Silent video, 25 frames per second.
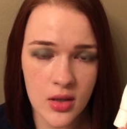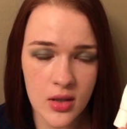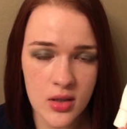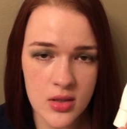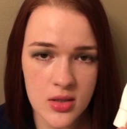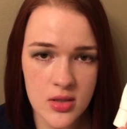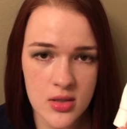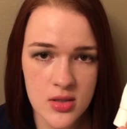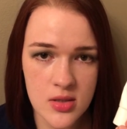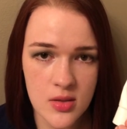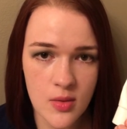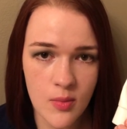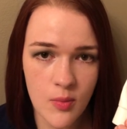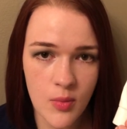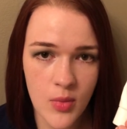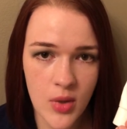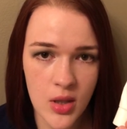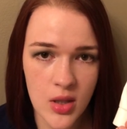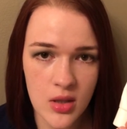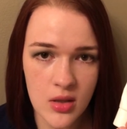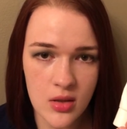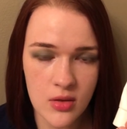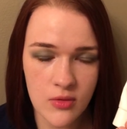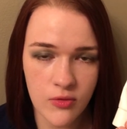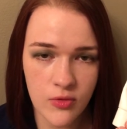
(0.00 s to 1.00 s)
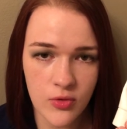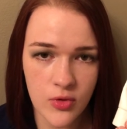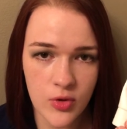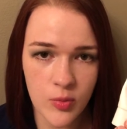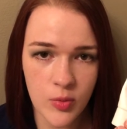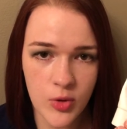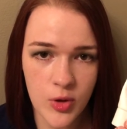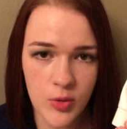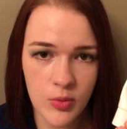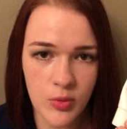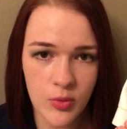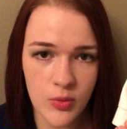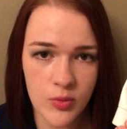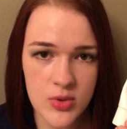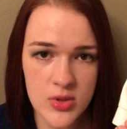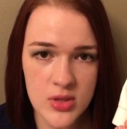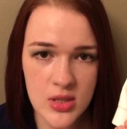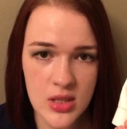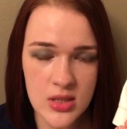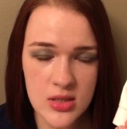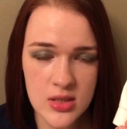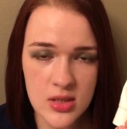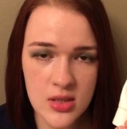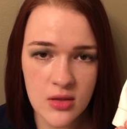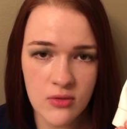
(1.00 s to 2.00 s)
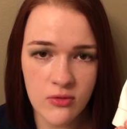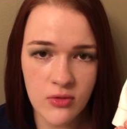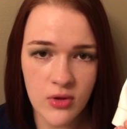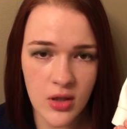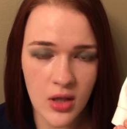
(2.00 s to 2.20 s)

is made for people with sensitive